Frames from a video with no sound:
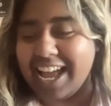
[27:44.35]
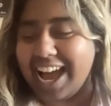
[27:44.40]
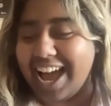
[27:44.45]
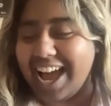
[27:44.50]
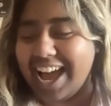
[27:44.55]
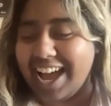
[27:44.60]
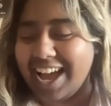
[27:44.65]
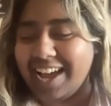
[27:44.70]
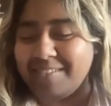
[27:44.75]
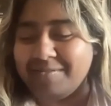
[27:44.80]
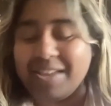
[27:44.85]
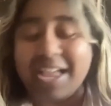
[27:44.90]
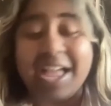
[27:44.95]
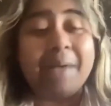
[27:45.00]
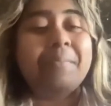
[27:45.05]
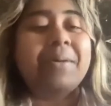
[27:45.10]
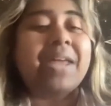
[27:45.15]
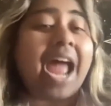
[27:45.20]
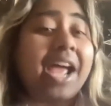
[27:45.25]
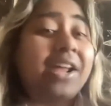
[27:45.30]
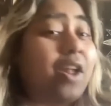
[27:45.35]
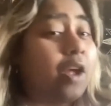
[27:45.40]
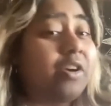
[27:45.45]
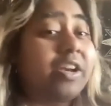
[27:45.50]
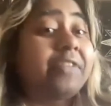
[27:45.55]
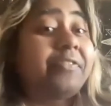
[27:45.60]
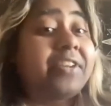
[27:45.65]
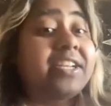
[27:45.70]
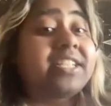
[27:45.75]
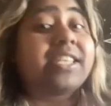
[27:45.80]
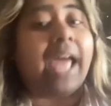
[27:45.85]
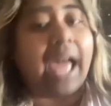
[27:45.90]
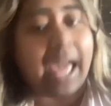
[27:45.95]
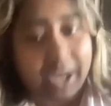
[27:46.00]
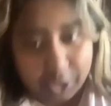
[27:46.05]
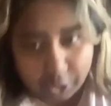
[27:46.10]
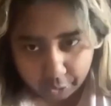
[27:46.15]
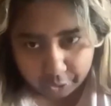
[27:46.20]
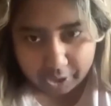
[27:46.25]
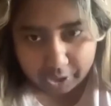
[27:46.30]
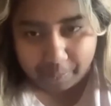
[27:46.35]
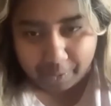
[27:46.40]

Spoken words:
But I'd already finished the editorial